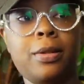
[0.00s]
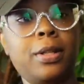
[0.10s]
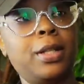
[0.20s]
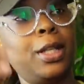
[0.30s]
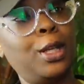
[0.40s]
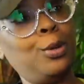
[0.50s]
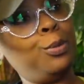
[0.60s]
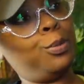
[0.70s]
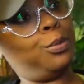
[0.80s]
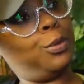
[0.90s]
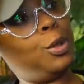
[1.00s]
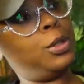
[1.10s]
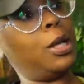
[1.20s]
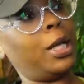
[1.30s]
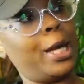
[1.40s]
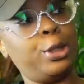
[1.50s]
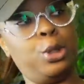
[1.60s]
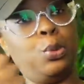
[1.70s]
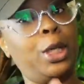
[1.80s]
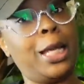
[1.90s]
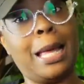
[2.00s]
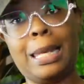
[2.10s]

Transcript: It's cute. It was on like $20